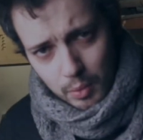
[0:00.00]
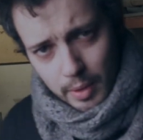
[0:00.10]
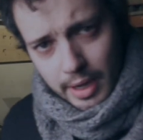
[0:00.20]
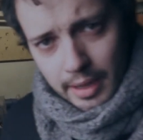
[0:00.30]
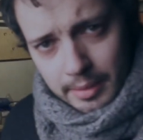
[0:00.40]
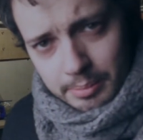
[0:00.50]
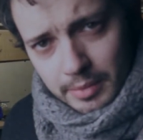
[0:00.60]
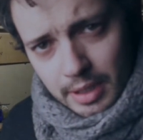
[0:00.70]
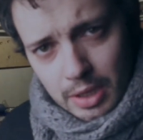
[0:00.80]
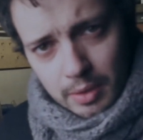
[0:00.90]
way
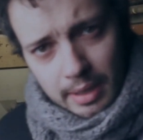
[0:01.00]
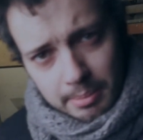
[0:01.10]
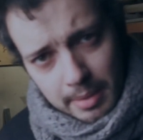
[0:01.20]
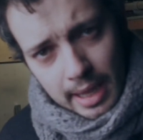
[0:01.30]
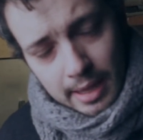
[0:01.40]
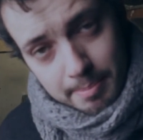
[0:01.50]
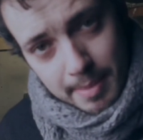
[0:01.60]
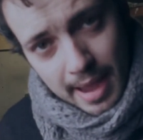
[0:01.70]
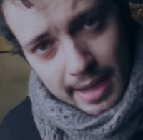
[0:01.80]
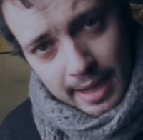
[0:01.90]
you can make
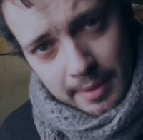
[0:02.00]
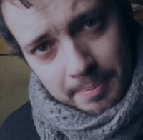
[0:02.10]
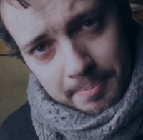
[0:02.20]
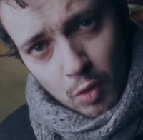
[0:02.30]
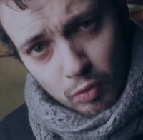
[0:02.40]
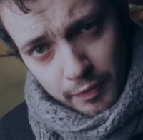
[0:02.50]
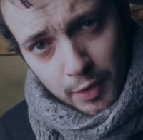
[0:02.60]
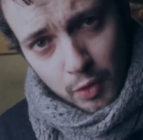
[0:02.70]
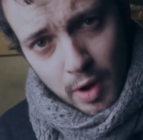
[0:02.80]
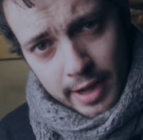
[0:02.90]
money with
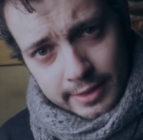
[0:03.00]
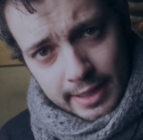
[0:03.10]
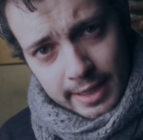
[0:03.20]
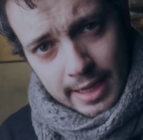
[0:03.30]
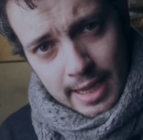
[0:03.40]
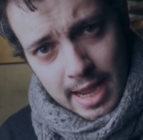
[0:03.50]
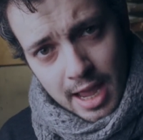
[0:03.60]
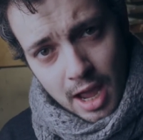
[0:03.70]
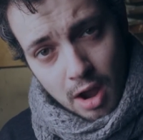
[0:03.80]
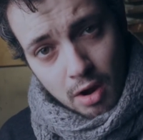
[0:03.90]
your writing
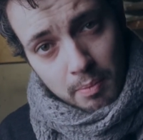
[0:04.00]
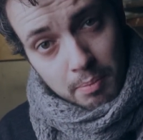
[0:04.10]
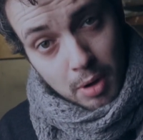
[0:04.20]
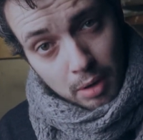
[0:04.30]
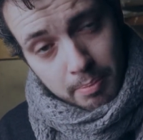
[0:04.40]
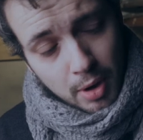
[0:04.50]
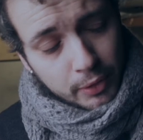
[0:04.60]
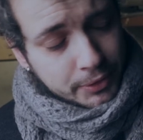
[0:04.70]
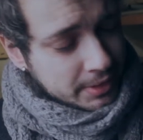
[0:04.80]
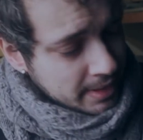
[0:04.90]
are blog
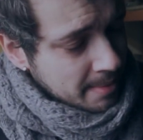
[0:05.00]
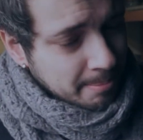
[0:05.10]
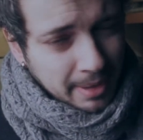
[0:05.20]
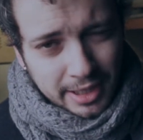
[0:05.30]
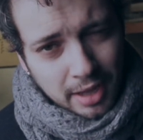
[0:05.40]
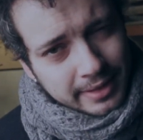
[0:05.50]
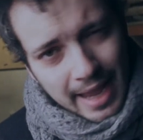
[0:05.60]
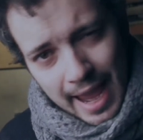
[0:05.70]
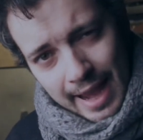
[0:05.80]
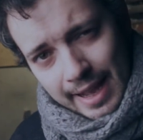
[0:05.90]
posts, but
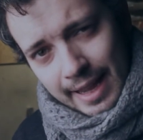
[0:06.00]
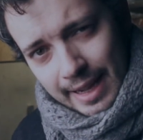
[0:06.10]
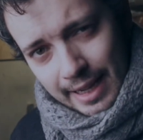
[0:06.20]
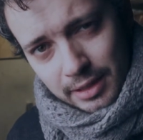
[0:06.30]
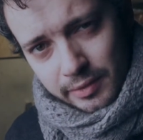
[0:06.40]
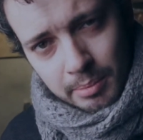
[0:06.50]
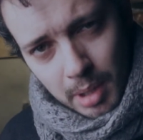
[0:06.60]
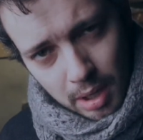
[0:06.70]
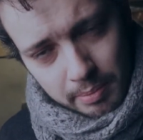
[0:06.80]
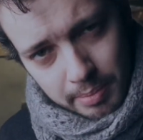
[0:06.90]
not any kind of
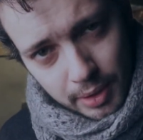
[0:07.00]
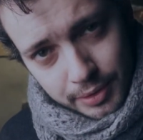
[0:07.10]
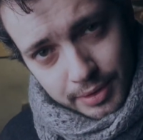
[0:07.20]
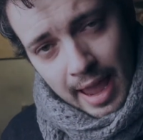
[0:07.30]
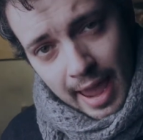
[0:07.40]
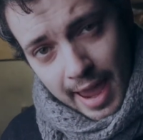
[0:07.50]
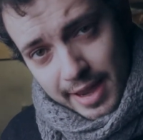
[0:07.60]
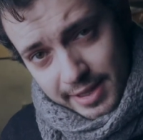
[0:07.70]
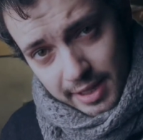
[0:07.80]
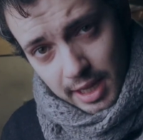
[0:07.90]
blog post.
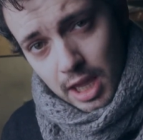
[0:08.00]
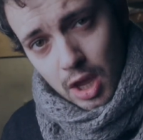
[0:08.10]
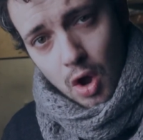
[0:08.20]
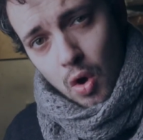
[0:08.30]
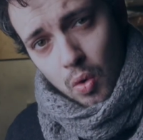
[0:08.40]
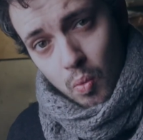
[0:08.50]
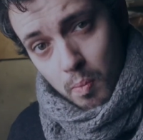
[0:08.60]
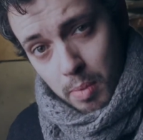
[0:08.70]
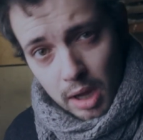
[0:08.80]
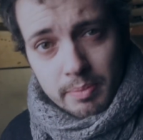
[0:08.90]
S E O
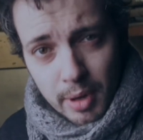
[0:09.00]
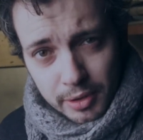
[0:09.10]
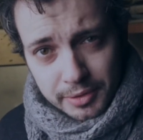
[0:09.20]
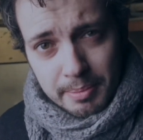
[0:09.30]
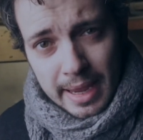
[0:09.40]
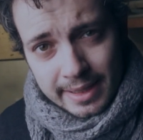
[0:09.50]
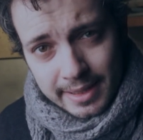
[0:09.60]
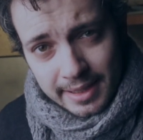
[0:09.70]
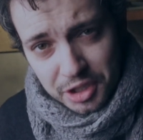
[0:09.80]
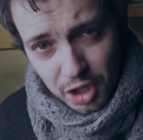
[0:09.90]
blog post means
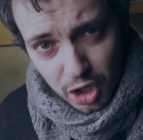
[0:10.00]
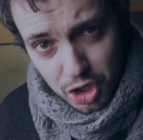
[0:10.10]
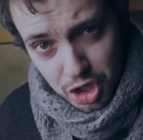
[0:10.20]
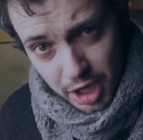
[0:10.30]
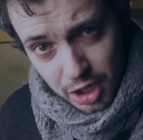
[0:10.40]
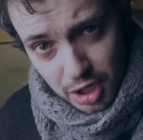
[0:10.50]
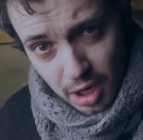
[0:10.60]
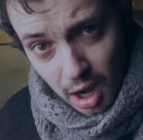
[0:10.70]
search engine